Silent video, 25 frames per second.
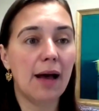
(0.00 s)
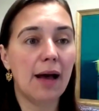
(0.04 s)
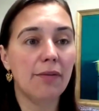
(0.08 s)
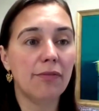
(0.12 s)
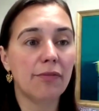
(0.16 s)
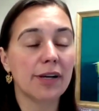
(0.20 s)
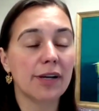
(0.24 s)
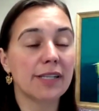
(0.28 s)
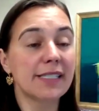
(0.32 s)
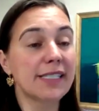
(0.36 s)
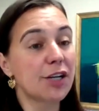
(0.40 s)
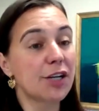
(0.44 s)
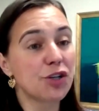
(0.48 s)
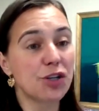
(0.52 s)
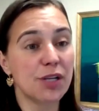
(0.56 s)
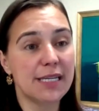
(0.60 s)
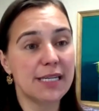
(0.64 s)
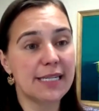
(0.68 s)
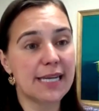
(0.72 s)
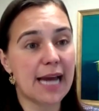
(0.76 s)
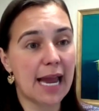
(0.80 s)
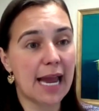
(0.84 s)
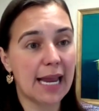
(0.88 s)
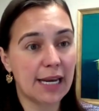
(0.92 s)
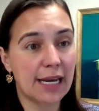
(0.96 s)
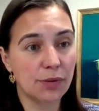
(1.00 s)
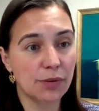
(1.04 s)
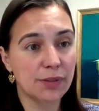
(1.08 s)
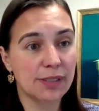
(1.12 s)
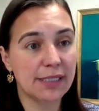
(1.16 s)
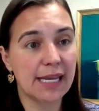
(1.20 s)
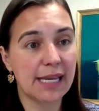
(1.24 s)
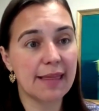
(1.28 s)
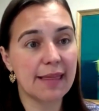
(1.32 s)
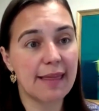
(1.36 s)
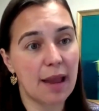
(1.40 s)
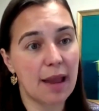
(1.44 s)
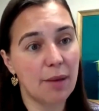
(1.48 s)
for essentially
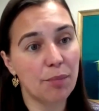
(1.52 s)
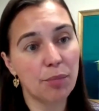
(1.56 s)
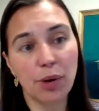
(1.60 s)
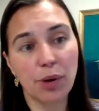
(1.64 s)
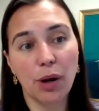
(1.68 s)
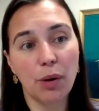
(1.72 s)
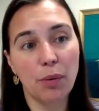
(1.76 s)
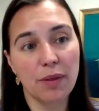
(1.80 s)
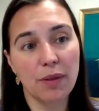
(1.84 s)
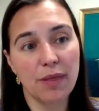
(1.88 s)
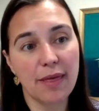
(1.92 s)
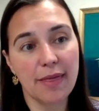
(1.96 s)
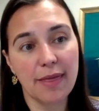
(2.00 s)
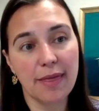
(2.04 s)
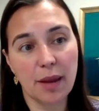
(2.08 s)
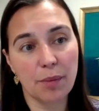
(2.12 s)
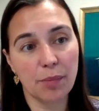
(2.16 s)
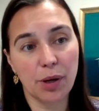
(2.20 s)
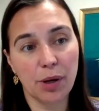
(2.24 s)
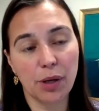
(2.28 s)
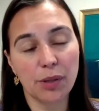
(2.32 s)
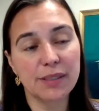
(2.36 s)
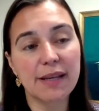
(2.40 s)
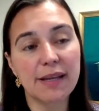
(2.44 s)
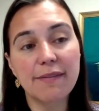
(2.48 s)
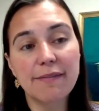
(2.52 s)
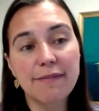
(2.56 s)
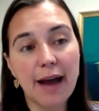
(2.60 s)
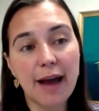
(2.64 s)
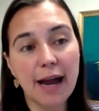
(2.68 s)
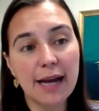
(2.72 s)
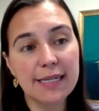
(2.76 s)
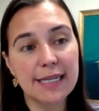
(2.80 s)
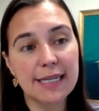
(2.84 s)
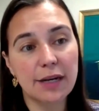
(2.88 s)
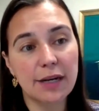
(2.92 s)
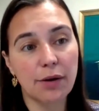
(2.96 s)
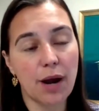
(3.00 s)
diagnosing the embryo, whether the embryo is
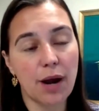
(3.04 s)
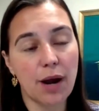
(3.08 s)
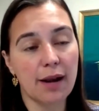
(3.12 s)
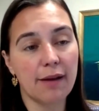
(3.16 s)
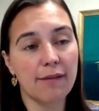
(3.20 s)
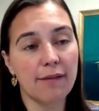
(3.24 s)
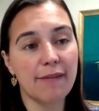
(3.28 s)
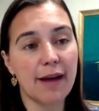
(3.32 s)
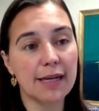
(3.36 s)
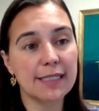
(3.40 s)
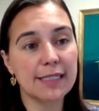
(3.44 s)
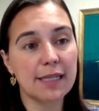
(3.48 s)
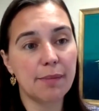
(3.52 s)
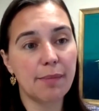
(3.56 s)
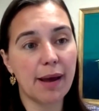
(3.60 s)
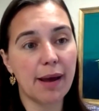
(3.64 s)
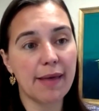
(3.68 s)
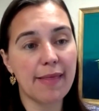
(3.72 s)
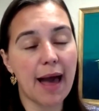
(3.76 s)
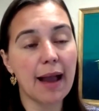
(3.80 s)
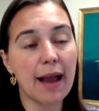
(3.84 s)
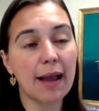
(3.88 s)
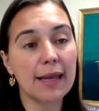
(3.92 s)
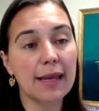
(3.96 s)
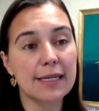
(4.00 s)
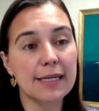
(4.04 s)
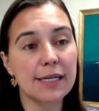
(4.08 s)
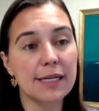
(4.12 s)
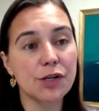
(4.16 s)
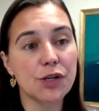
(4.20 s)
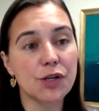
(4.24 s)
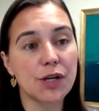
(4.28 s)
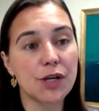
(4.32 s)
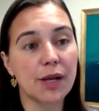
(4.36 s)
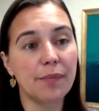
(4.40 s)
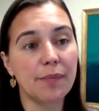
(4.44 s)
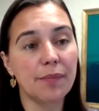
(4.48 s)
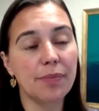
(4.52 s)
affected or unaffected by that
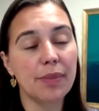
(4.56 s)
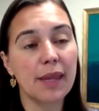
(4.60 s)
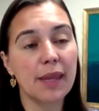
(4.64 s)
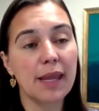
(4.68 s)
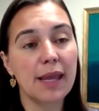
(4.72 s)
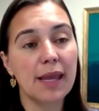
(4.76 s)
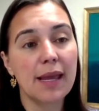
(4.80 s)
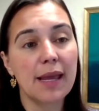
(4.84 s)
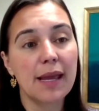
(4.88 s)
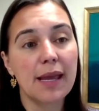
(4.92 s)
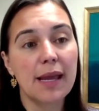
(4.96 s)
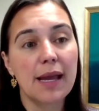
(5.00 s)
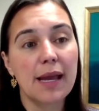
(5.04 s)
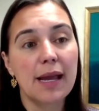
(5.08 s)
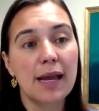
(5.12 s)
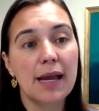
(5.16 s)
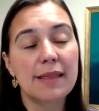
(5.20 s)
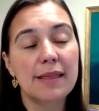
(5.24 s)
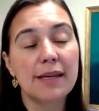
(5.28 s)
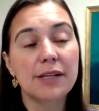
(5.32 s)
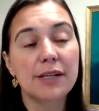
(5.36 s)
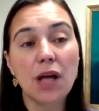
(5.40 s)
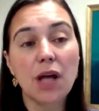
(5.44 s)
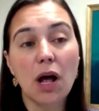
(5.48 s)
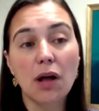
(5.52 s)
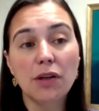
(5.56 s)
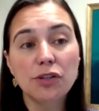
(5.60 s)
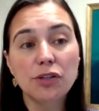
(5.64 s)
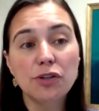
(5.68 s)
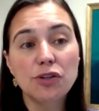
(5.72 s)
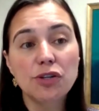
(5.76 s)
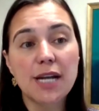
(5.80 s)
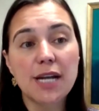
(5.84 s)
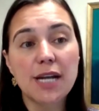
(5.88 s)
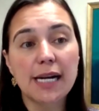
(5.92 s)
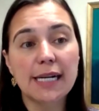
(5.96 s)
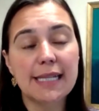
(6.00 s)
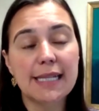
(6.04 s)
condition. There's also
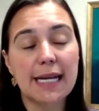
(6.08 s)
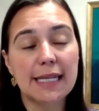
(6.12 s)
genetic